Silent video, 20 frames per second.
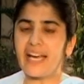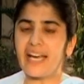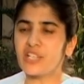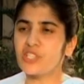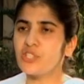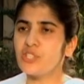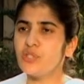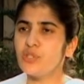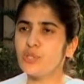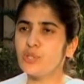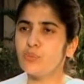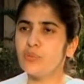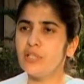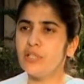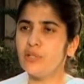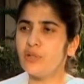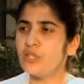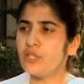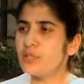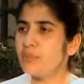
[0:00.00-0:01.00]
actions will
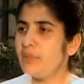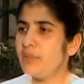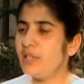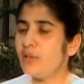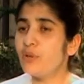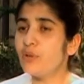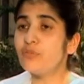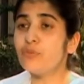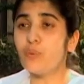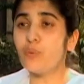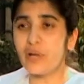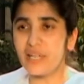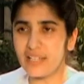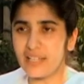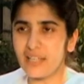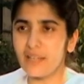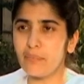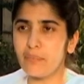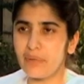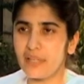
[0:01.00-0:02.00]
not be of
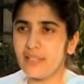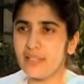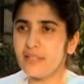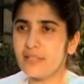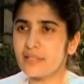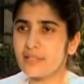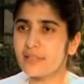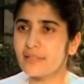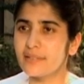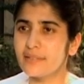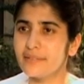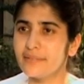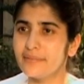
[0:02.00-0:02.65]
wanting peace.